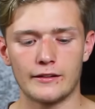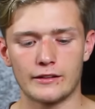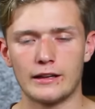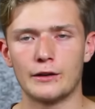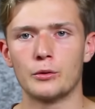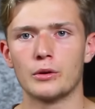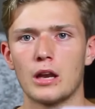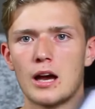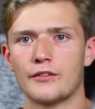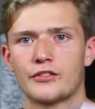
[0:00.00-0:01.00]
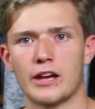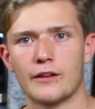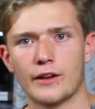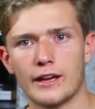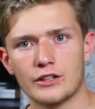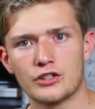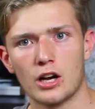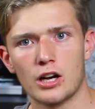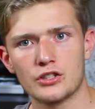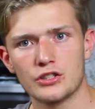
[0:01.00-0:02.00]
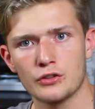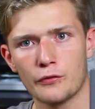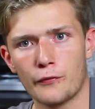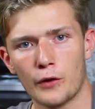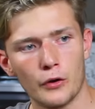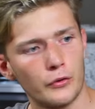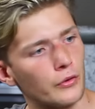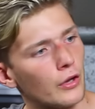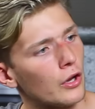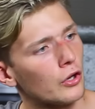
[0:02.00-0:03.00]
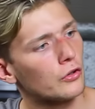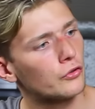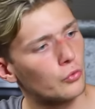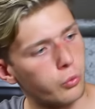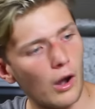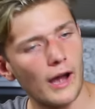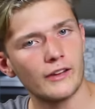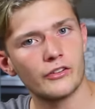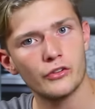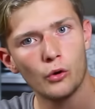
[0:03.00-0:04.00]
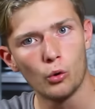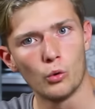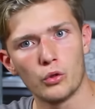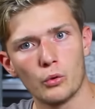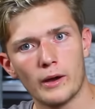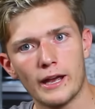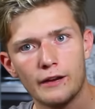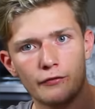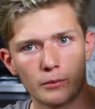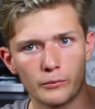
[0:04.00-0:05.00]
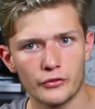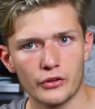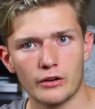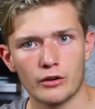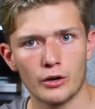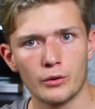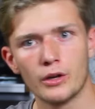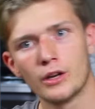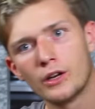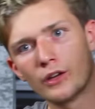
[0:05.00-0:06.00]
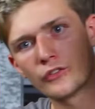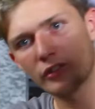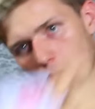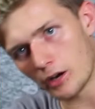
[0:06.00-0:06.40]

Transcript: is a little lifesaver. It charges your phone twice, all the way from zero to